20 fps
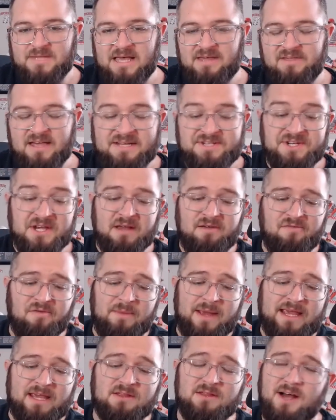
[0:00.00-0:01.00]
Thanks again for
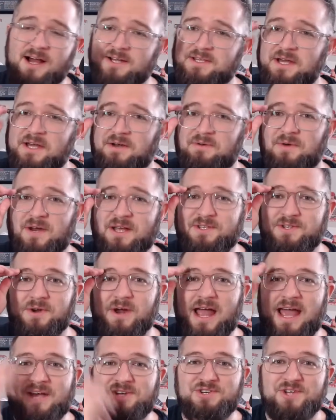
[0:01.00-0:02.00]
making Locked On Reds your
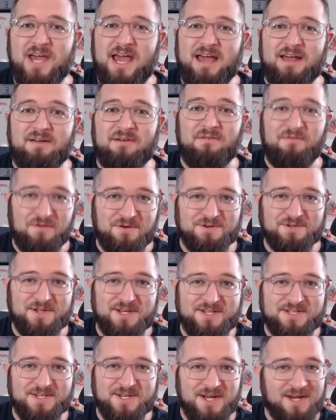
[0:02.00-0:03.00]
hashtag first
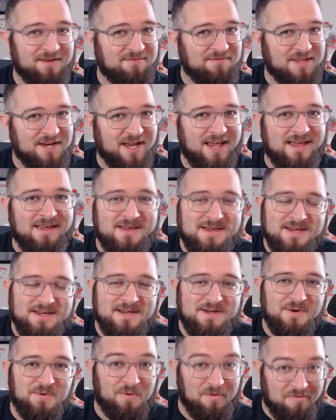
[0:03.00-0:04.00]
listen of the day.
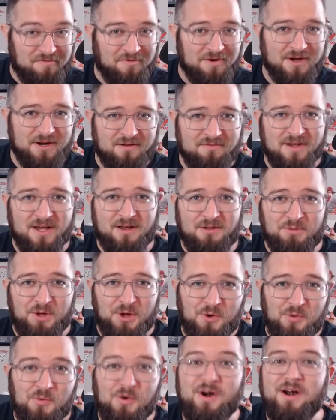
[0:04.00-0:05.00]
We're free and
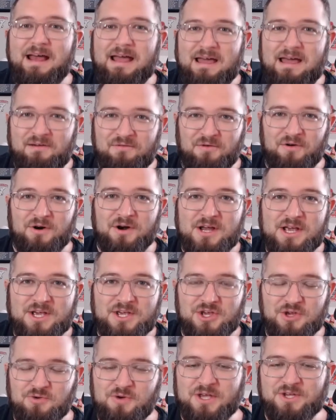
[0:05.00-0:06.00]
available wherever
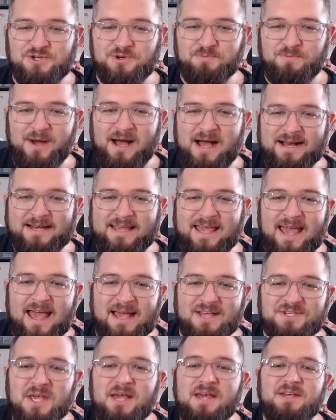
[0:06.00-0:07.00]
you get your
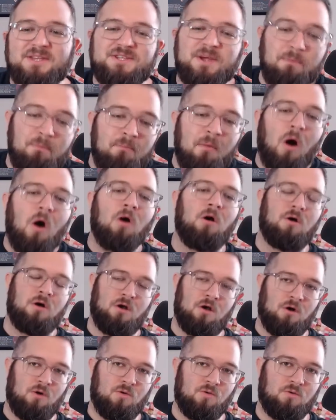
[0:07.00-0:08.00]
podcast.
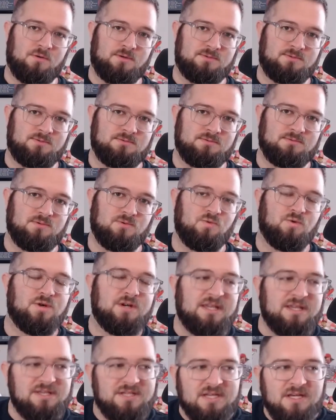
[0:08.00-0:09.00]
Tomorrow, we'll
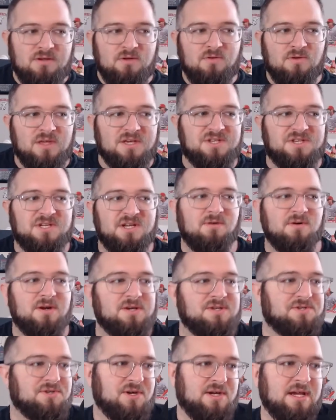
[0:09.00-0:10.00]
continue this
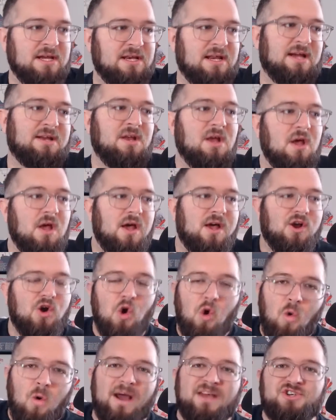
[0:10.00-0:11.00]
series looking at
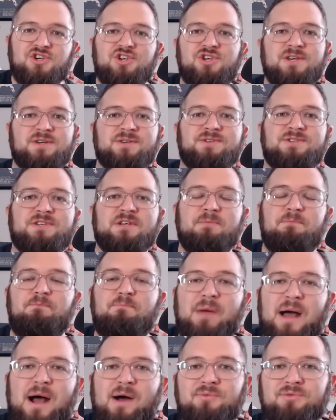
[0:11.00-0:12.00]
questions
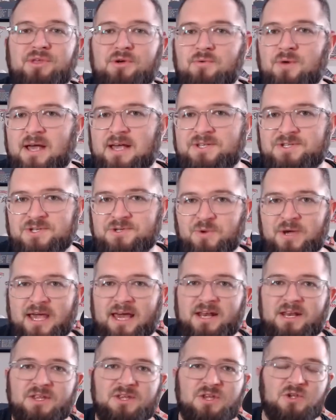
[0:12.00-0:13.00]
about the Reds as we
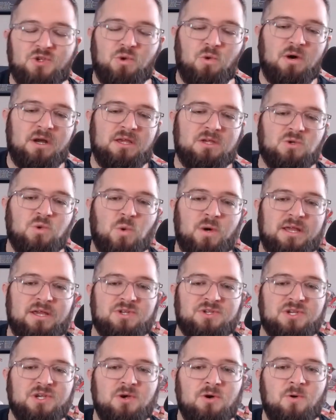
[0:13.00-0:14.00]
head into
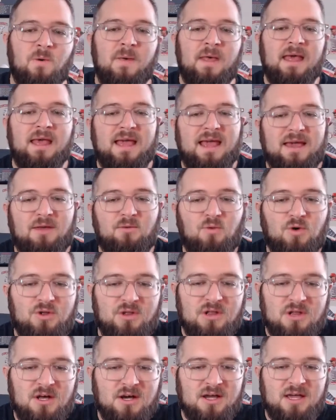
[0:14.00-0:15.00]
2022. And
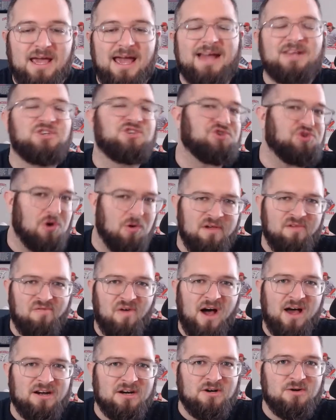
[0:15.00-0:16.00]
we'll look at Joey
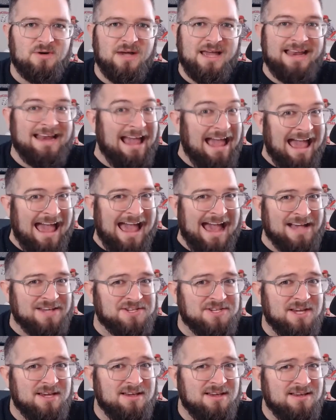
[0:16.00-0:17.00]
Votto and
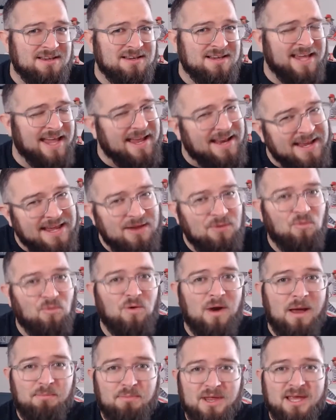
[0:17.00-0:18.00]
ask, can he
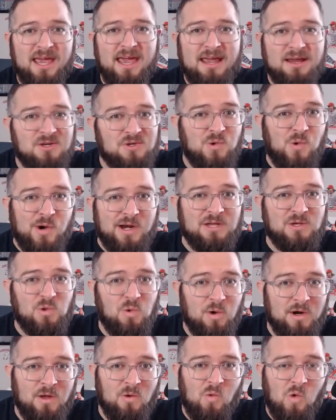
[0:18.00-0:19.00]
replicate
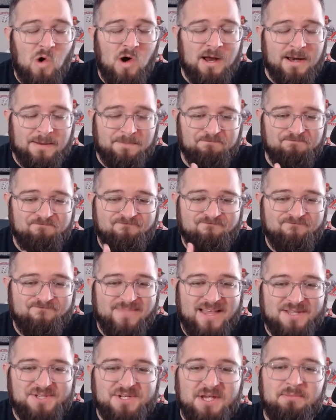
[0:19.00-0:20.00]
2021?
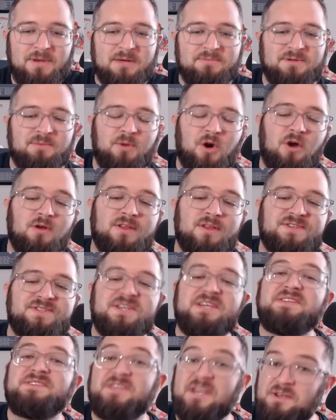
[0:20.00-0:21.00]
That's coming up tomorrow. Let's
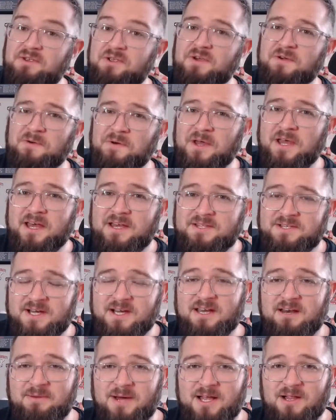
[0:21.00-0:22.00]
continue
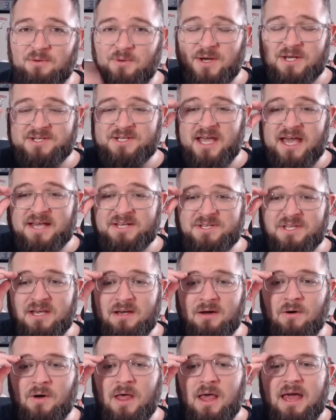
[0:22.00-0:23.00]
talking about Luis
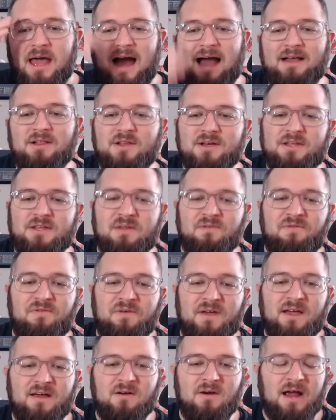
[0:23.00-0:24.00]
Castillo. I looked at
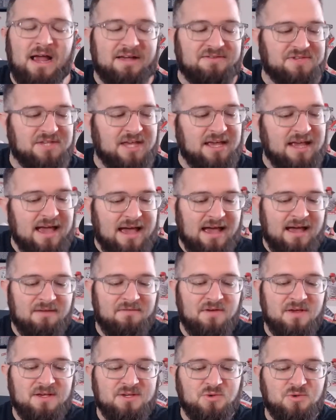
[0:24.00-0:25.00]
Fangraphs. They
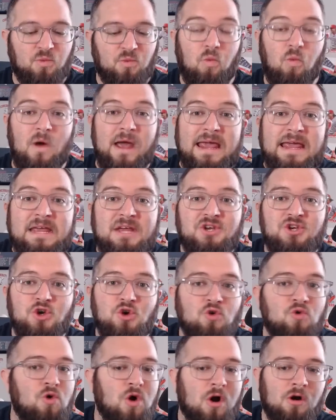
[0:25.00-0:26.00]
have his way
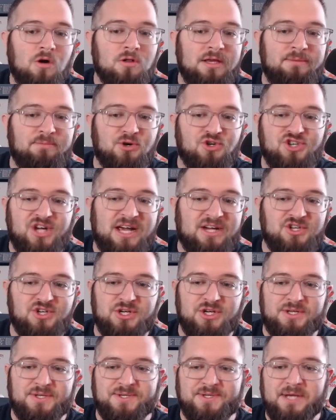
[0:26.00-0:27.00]
too early
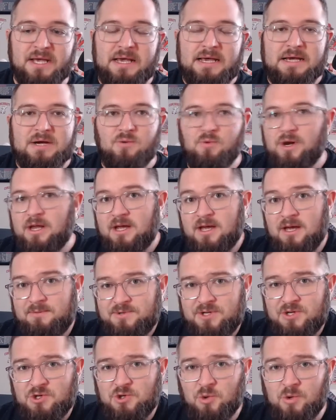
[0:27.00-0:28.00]
projections when it comes
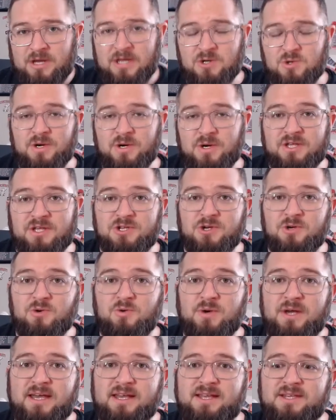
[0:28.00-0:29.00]
to
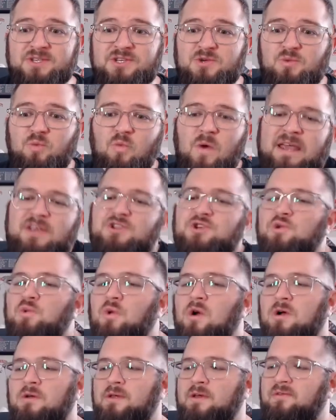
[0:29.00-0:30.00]
2022, and it's way
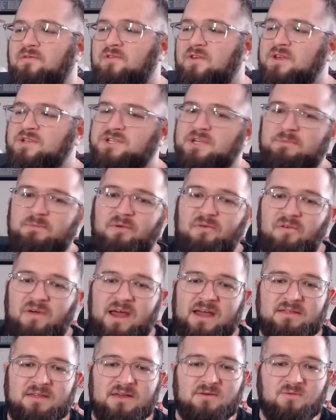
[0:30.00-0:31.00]
too early for the simple
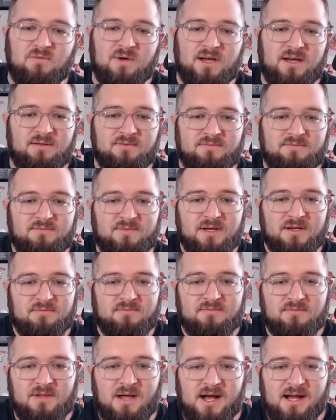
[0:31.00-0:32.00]
fact that, well, the
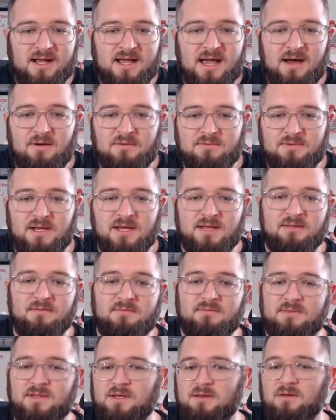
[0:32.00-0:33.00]
lockout
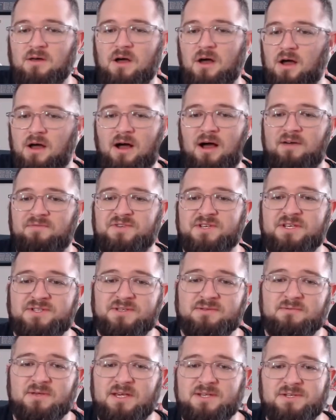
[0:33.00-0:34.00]
and the
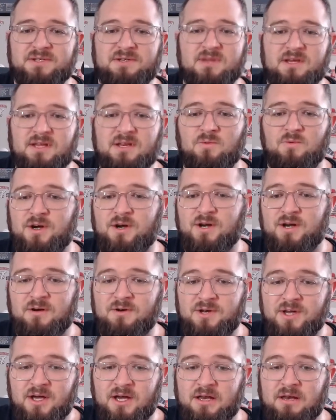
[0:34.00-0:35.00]
offseason isn't anywhere near
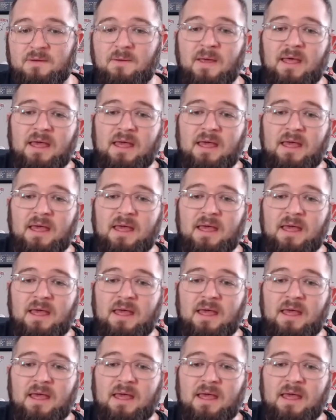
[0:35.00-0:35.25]
done.